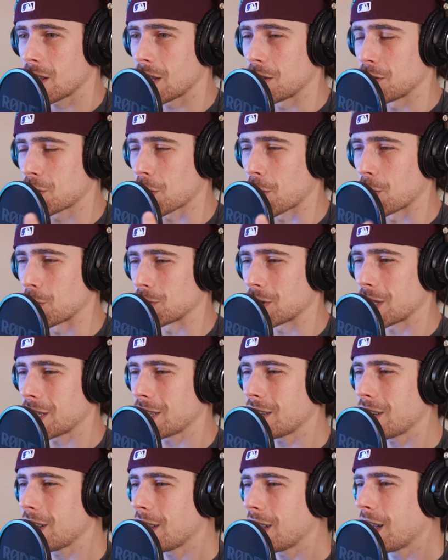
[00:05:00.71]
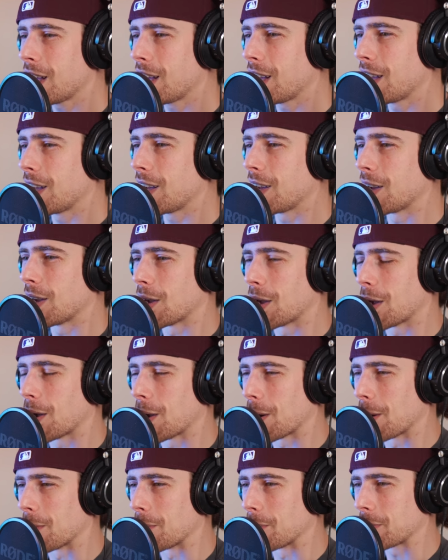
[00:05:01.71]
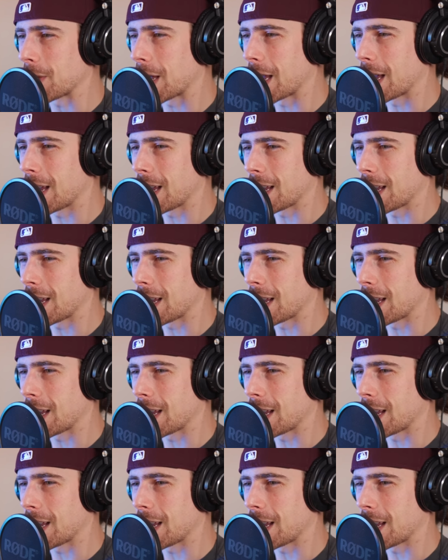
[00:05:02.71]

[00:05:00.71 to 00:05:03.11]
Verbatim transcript: and toned in um, and,